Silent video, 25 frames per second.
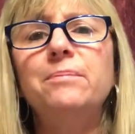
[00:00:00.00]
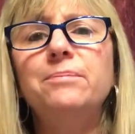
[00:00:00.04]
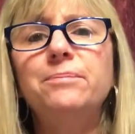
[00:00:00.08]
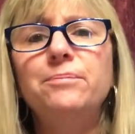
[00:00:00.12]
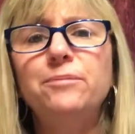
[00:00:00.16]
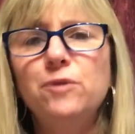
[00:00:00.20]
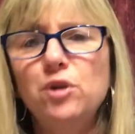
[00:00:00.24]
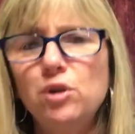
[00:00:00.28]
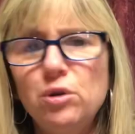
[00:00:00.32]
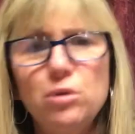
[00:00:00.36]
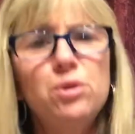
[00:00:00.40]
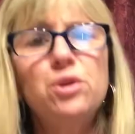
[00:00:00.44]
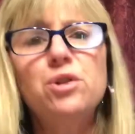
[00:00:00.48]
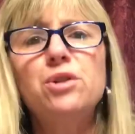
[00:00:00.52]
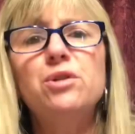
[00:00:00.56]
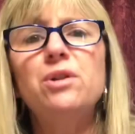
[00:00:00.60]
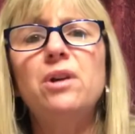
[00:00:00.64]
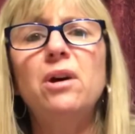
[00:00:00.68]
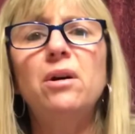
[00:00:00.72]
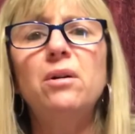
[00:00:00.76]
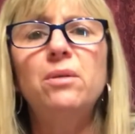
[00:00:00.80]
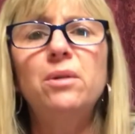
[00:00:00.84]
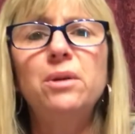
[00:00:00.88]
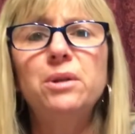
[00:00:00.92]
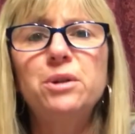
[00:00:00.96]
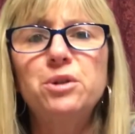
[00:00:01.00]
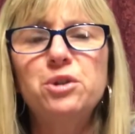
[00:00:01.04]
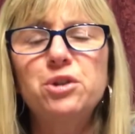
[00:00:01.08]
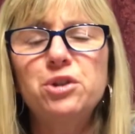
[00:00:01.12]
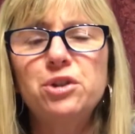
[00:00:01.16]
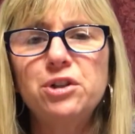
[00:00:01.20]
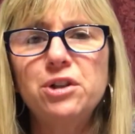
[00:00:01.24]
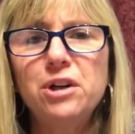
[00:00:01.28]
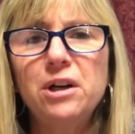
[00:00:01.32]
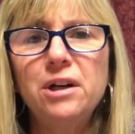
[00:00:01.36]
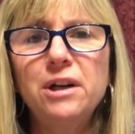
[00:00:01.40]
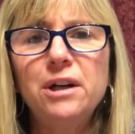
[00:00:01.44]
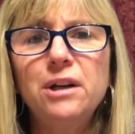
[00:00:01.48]
you should go on
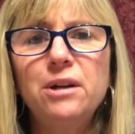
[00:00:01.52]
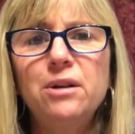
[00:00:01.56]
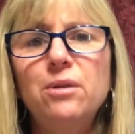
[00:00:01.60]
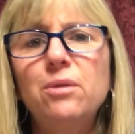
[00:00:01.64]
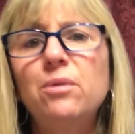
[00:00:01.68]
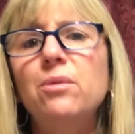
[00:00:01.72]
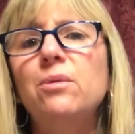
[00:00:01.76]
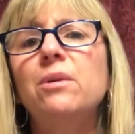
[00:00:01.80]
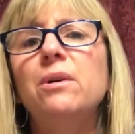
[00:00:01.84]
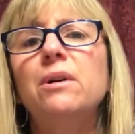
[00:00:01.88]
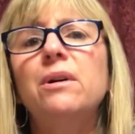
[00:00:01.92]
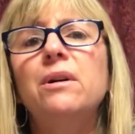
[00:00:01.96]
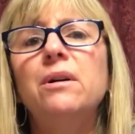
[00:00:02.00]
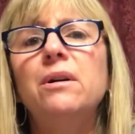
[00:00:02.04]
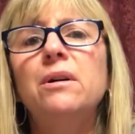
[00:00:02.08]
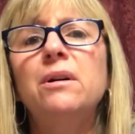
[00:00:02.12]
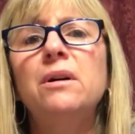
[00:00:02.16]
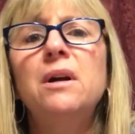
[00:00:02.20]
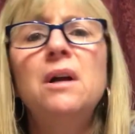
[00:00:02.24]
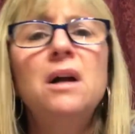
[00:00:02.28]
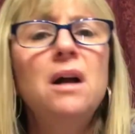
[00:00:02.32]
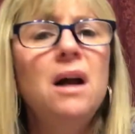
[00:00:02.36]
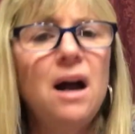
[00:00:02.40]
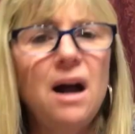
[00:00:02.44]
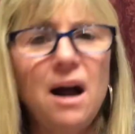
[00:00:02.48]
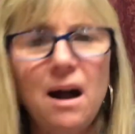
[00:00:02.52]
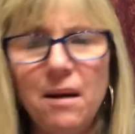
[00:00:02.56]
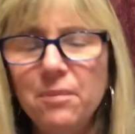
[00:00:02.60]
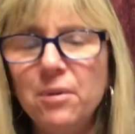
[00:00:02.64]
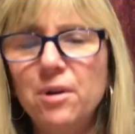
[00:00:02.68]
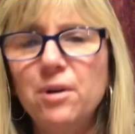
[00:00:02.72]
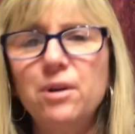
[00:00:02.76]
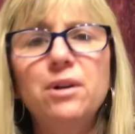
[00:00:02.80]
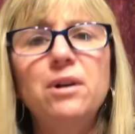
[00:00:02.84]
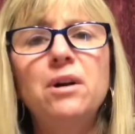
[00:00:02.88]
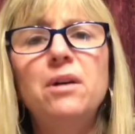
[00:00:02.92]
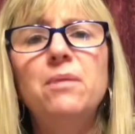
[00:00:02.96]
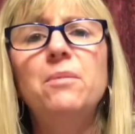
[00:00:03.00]
strike, or I'm
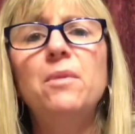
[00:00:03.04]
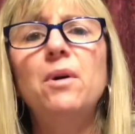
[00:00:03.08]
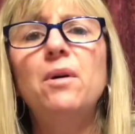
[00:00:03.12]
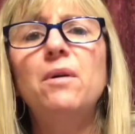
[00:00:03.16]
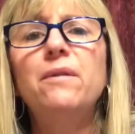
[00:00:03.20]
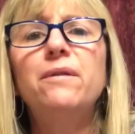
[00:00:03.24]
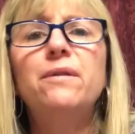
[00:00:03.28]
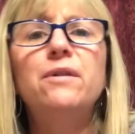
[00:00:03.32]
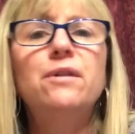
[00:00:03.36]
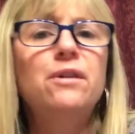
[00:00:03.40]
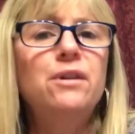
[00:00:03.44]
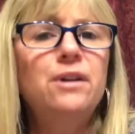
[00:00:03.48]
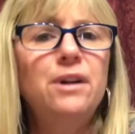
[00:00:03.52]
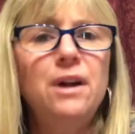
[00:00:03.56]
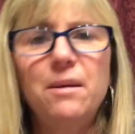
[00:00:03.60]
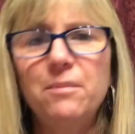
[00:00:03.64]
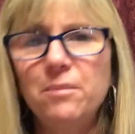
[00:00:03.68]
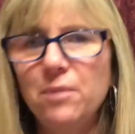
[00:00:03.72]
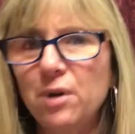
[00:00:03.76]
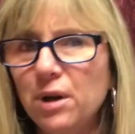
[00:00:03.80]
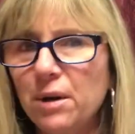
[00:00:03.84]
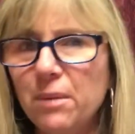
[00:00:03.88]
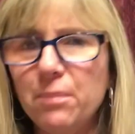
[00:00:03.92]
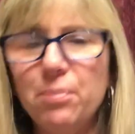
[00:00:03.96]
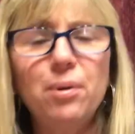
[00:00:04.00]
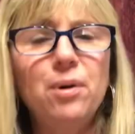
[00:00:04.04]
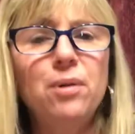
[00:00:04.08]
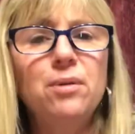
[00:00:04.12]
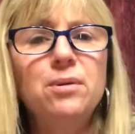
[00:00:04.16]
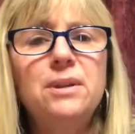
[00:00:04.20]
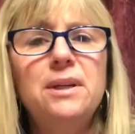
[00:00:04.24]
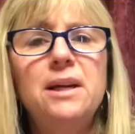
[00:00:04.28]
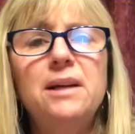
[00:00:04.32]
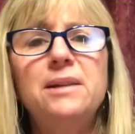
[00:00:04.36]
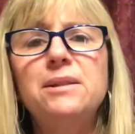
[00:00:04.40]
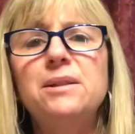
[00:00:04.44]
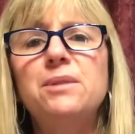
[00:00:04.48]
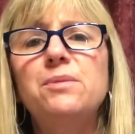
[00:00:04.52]
going to come over and I'm going to
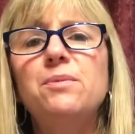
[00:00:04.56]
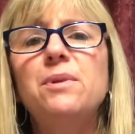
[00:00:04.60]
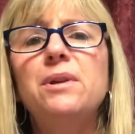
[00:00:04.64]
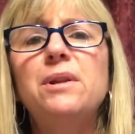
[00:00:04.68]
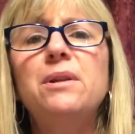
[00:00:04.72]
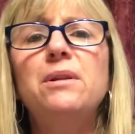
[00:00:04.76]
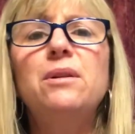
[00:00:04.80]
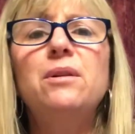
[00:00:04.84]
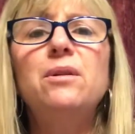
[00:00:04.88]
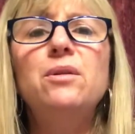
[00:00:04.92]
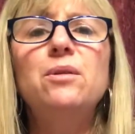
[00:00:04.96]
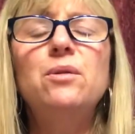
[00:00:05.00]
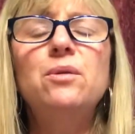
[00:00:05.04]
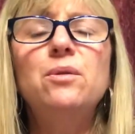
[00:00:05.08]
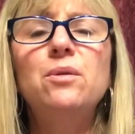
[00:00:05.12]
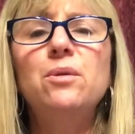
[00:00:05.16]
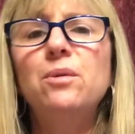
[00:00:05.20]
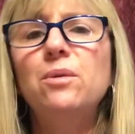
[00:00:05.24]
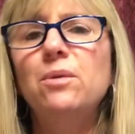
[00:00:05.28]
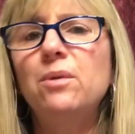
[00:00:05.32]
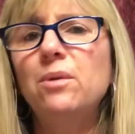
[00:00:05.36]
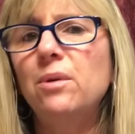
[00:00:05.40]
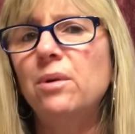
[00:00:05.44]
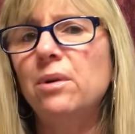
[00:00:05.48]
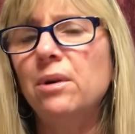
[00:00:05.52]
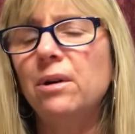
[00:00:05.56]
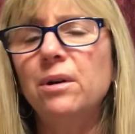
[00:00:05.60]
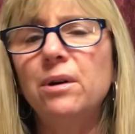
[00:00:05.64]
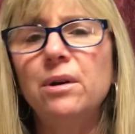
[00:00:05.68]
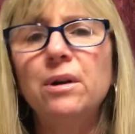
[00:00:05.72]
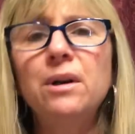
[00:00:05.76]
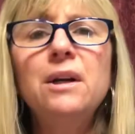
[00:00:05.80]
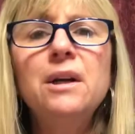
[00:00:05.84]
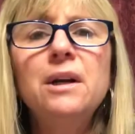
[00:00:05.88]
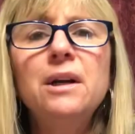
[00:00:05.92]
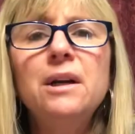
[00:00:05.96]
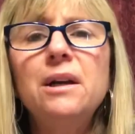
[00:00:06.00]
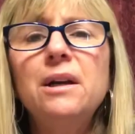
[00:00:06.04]
protest with you, or,
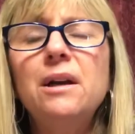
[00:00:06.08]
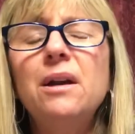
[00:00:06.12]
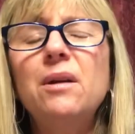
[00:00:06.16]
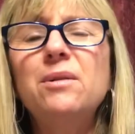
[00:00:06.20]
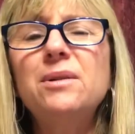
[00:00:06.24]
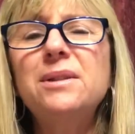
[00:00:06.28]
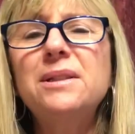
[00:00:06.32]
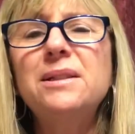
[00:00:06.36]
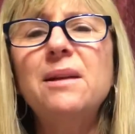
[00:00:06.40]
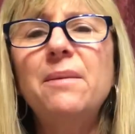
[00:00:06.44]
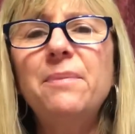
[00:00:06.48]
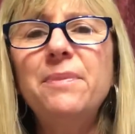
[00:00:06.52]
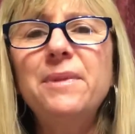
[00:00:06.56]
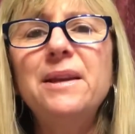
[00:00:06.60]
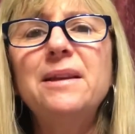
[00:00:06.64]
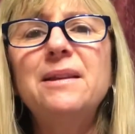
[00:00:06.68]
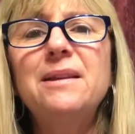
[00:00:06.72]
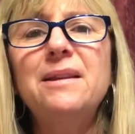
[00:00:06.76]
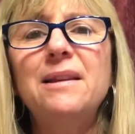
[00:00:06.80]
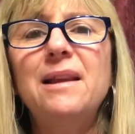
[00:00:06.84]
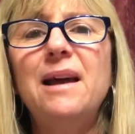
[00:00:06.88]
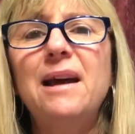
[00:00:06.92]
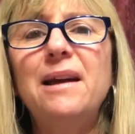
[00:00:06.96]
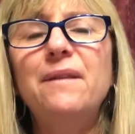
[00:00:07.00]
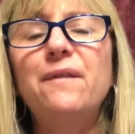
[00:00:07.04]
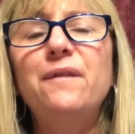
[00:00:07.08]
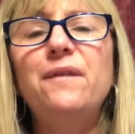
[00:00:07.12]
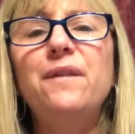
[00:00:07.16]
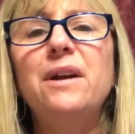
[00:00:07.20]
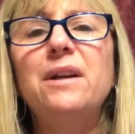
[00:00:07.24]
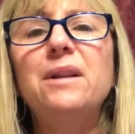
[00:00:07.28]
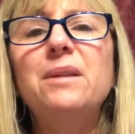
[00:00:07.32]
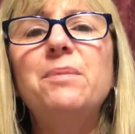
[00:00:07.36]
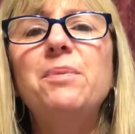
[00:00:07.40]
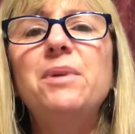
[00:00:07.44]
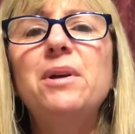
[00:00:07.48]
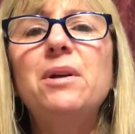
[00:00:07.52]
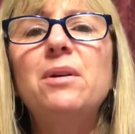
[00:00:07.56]
you know, something to that
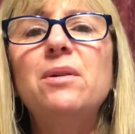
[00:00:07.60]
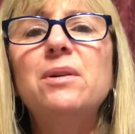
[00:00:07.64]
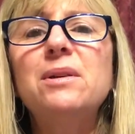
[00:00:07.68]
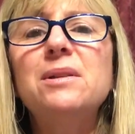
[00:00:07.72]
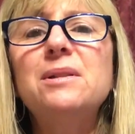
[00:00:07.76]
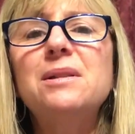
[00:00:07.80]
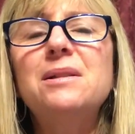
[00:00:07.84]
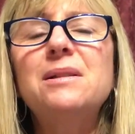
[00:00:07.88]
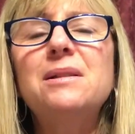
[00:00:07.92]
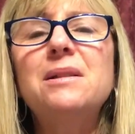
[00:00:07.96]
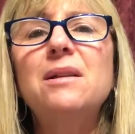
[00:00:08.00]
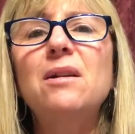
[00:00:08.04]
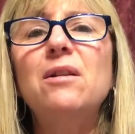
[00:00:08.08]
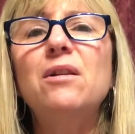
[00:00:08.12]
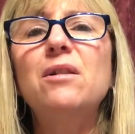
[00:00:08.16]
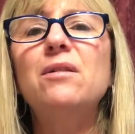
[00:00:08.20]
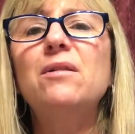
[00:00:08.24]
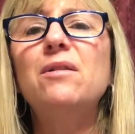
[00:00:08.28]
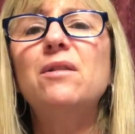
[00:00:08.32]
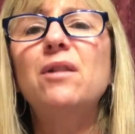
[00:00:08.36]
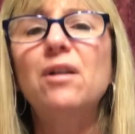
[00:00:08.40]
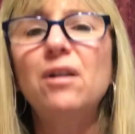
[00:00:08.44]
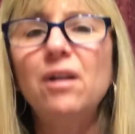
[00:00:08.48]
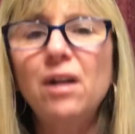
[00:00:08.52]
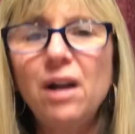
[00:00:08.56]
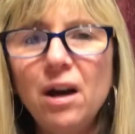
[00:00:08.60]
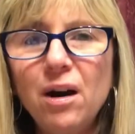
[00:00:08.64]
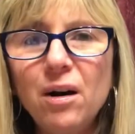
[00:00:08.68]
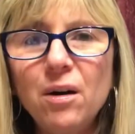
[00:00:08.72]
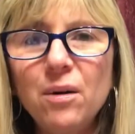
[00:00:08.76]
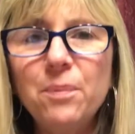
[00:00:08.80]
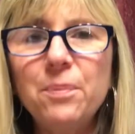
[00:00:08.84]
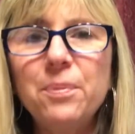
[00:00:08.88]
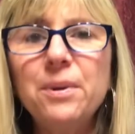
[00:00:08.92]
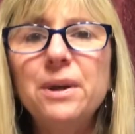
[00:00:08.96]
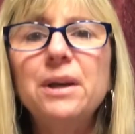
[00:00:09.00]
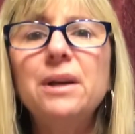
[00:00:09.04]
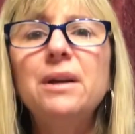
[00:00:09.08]
effect, because they're
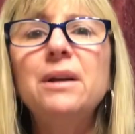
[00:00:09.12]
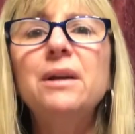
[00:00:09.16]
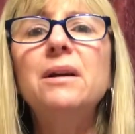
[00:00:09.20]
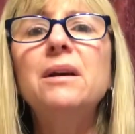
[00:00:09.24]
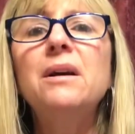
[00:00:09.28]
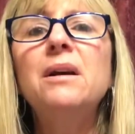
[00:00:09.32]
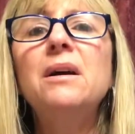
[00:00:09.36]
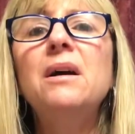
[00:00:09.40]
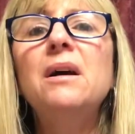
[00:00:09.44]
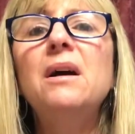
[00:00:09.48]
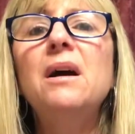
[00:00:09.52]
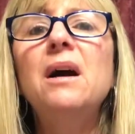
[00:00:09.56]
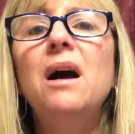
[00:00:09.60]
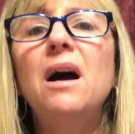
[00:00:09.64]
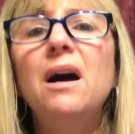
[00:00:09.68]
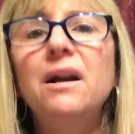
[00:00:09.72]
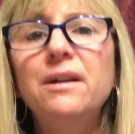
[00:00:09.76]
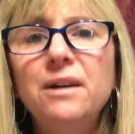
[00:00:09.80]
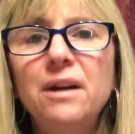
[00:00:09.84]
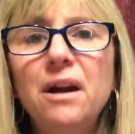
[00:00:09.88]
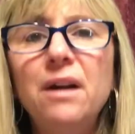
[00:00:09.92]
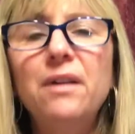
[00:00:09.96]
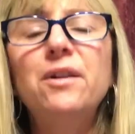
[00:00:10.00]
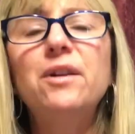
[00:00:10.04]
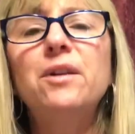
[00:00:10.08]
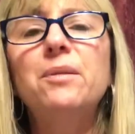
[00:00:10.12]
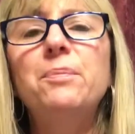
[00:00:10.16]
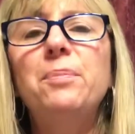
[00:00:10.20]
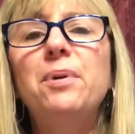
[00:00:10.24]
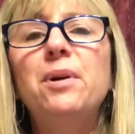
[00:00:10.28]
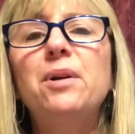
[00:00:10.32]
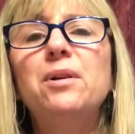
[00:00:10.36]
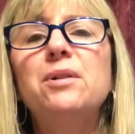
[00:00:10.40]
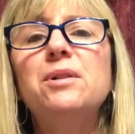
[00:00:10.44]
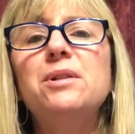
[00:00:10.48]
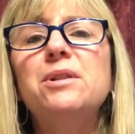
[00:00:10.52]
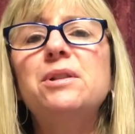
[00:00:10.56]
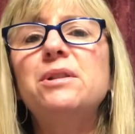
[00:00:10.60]
helping another
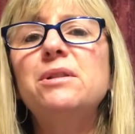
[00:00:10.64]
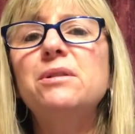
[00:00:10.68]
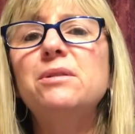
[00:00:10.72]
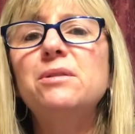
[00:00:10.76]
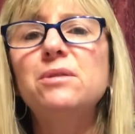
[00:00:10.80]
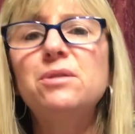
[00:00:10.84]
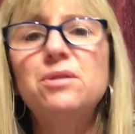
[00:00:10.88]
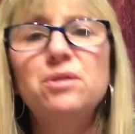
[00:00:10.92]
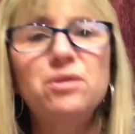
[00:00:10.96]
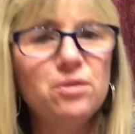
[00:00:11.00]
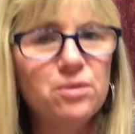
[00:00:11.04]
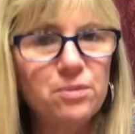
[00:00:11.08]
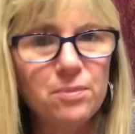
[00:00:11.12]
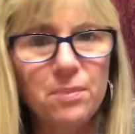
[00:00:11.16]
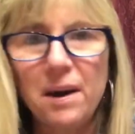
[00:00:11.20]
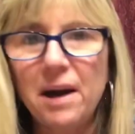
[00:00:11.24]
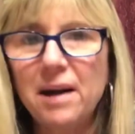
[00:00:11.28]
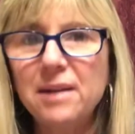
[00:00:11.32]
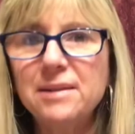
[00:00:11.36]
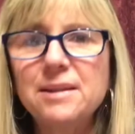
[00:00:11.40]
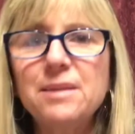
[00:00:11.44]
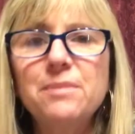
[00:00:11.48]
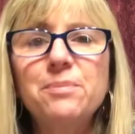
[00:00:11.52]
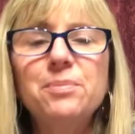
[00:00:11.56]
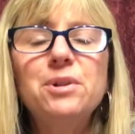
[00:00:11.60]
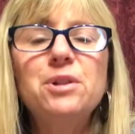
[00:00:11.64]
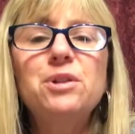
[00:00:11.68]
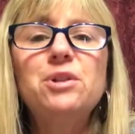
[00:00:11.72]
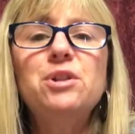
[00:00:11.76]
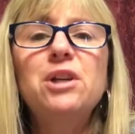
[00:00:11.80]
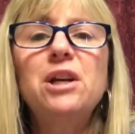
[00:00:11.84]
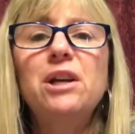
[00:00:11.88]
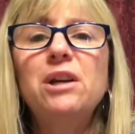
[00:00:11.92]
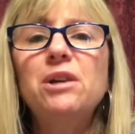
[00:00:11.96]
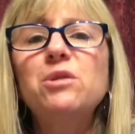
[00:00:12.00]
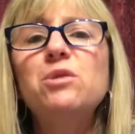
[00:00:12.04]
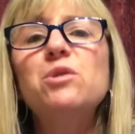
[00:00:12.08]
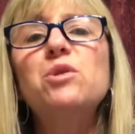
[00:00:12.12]
person to possibly
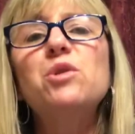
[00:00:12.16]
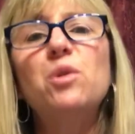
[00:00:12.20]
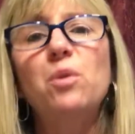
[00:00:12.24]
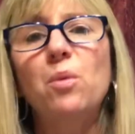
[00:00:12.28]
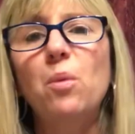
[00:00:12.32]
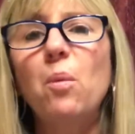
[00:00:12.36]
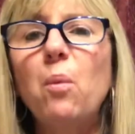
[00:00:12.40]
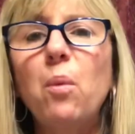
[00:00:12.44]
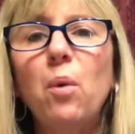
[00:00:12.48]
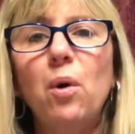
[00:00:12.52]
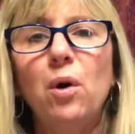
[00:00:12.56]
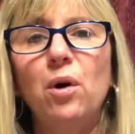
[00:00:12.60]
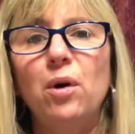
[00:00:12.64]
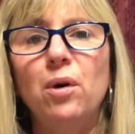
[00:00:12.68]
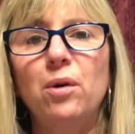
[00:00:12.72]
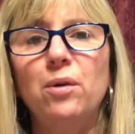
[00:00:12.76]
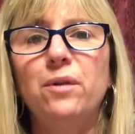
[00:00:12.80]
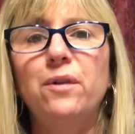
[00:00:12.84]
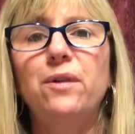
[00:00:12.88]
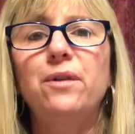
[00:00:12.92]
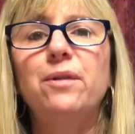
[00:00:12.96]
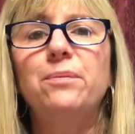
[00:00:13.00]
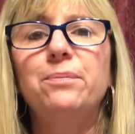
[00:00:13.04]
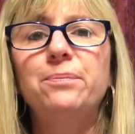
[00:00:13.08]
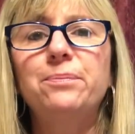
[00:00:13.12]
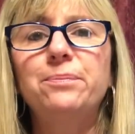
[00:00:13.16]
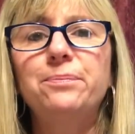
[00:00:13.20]
change the world.